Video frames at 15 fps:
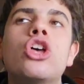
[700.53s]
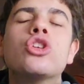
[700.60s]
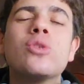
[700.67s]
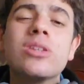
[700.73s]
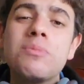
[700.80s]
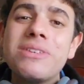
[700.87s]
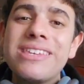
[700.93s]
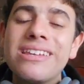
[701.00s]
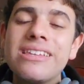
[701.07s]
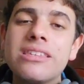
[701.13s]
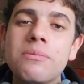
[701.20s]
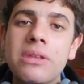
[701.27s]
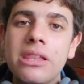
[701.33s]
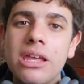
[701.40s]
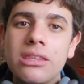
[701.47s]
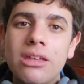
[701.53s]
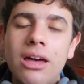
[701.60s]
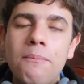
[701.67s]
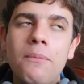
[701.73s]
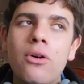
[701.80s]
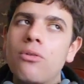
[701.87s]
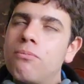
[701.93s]
So it's basically something like
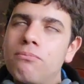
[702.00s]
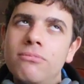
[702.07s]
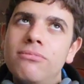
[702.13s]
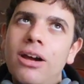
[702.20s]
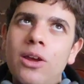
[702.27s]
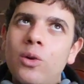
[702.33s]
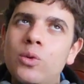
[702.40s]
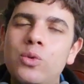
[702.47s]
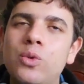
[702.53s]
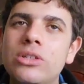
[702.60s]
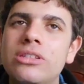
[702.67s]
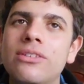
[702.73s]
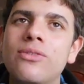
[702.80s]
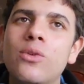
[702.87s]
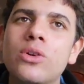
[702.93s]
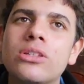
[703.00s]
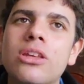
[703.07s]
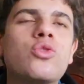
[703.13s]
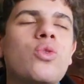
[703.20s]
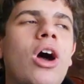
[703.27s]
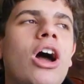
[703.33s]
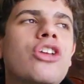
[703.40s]
that, but my own twist, of course.
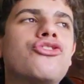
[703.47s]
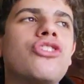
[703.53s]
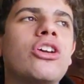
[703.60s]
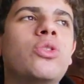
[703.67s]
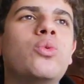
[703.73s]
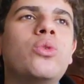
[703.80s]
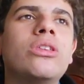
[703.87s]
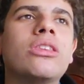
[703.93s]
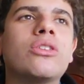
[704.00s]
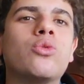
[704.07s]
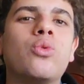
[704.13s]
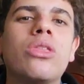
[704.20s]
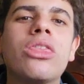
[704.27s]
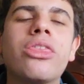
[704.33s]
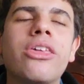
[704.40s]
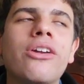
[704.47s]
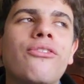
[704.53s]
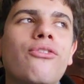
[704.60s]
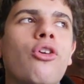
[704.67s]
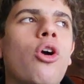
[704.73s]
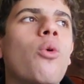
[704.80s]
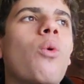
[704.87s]
So I tried doing the twin thing
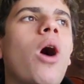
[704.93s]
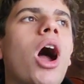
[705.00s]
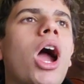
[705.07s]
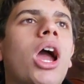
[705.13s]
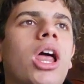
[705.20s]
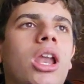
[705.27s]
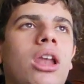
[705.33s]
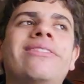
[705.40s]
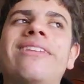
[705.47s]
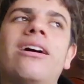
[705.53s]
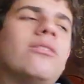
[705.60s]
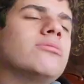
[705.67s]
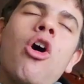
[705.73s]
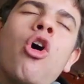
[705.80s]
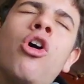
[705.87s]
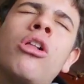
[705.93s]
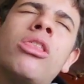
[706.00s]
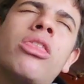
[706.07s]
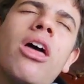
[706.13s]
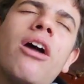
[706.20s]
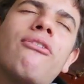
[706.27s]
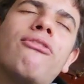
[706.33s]
for a while now. All
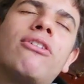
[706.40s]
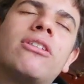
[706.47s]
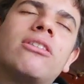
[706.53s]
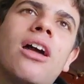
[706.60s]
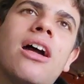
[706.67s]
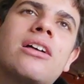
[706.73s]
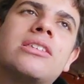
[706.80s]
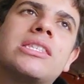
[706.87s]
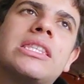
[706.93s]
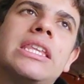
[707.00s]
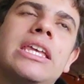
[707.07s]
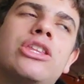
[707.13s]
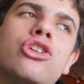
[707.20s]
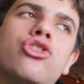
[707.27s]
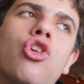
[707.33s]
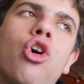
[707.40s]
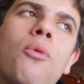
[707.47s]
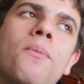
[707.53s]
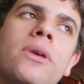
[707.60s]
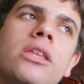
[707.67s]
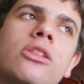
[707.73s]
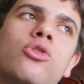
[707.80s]
the effort has later taught
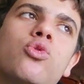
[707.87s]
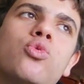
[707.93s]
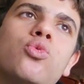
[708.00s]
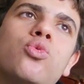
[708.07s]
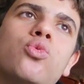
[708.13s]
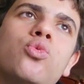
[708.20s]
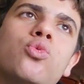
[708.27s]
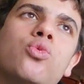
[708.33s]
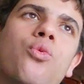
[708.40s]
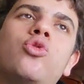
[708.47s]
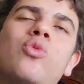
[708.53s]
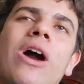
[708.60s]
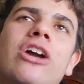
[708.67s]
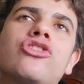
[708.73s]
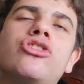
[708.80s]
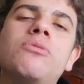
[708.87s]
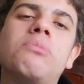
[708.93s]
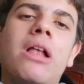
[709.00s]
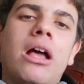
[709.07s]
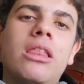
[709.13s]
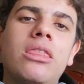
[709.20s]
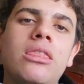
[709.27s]
me to to actually
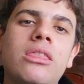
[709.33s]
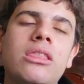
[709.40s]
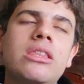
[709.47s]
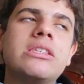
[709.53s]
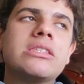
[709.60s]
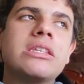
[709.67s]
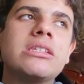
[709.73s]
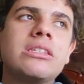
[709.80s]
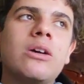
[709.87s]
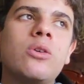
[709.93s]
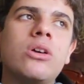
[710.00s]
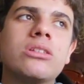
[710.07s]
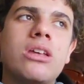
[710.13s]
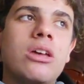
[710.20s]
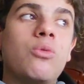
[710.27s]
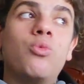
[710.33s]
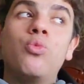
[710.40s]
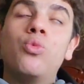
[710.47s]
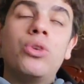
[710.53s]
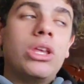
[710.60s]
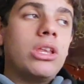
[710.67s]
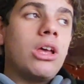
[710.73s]
plan these things out because I
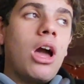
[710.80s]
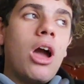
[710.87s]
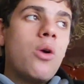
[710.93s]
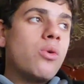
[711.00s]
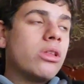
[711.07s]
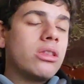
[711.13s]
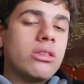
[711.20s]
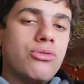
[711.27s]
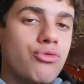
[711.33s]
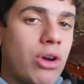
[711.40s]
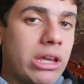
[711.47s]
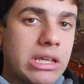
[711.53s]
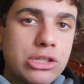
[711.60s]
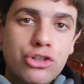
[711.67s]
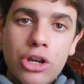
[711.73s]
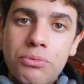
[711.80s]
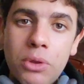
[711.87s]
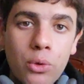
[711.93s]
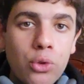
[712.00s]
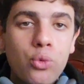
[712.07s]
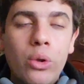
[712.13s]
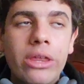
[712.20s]
wouldn't I wouldn't write a script, I
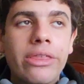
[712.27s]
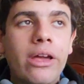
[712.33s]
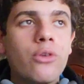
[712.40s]
wouldn't do anything.